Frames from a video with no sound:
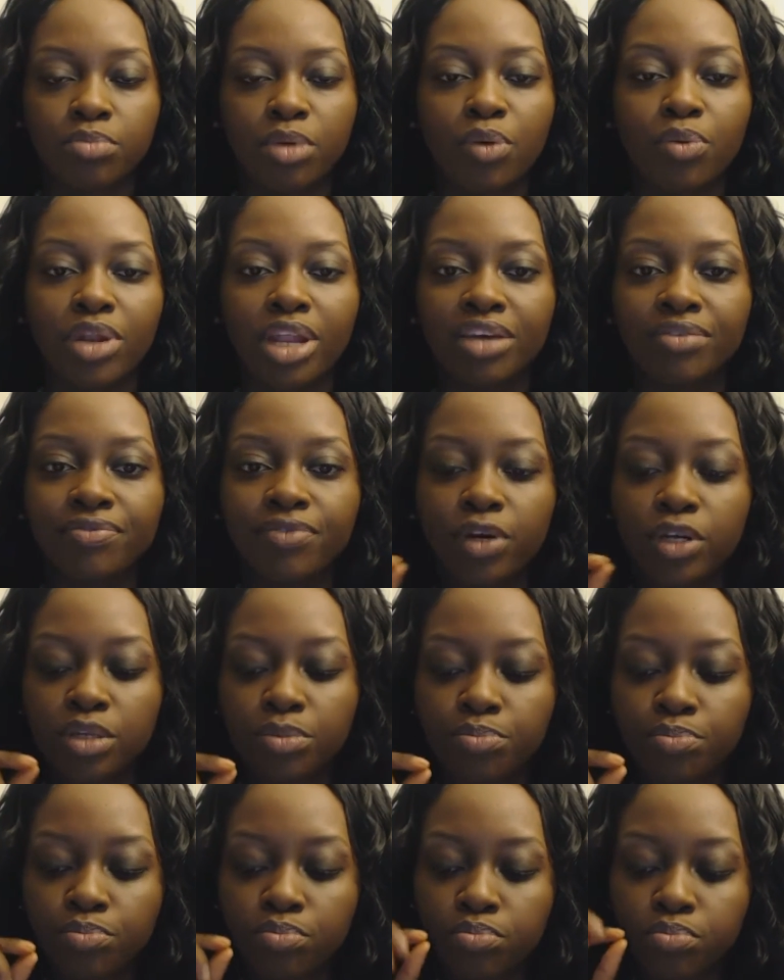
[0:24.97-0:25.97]
But when I
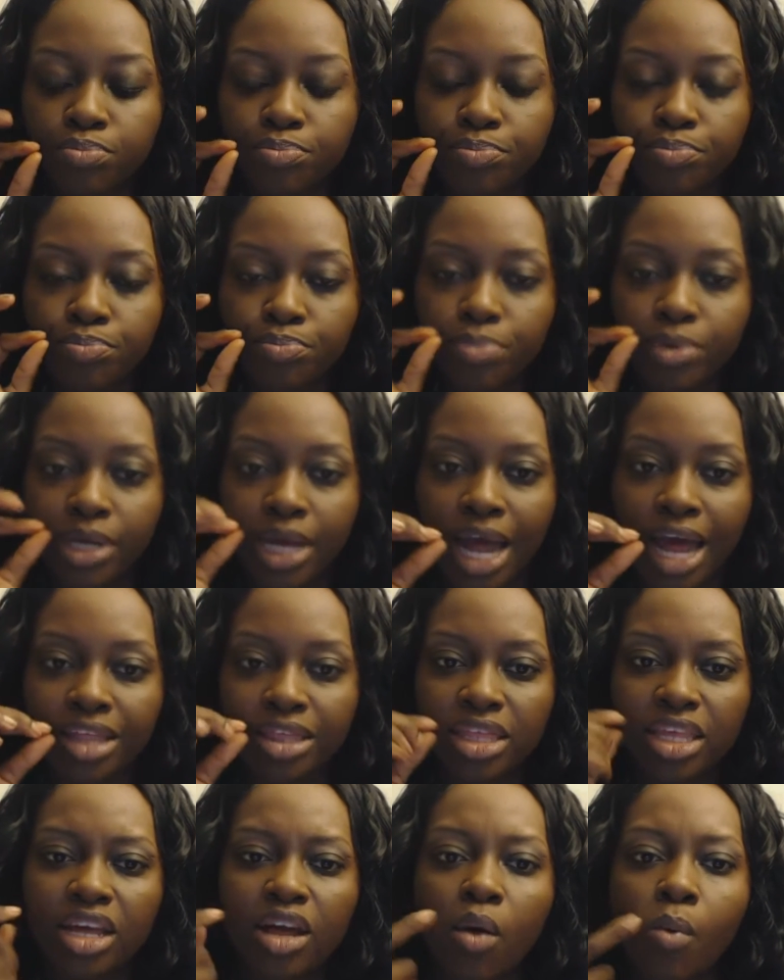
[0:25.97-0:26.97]
first
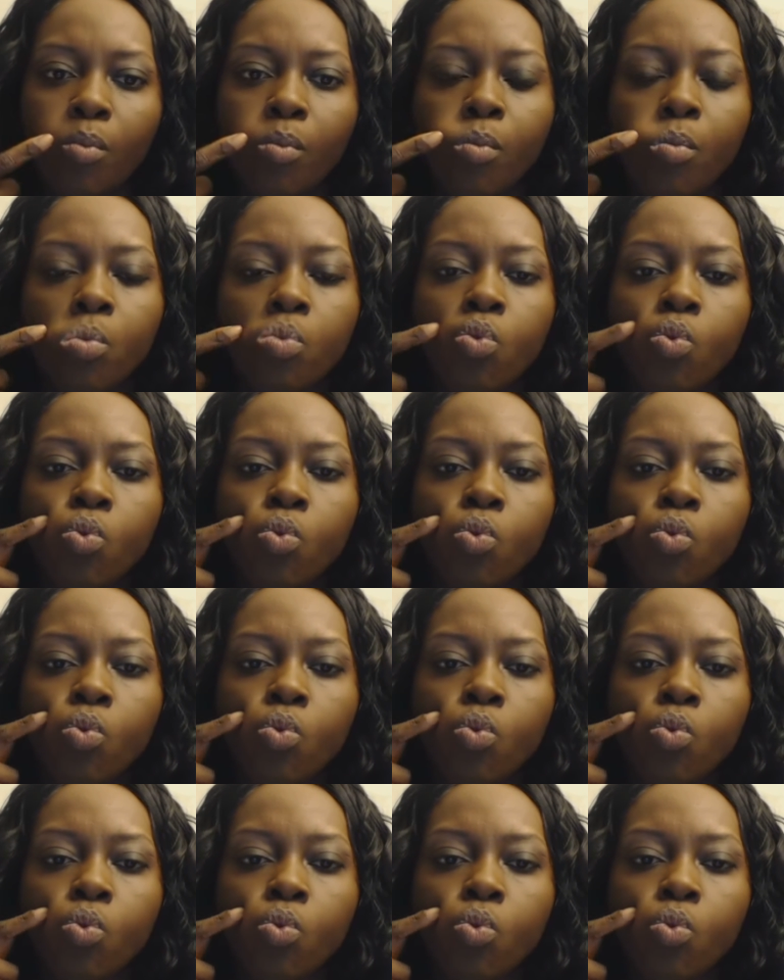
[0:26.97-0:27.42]
got them,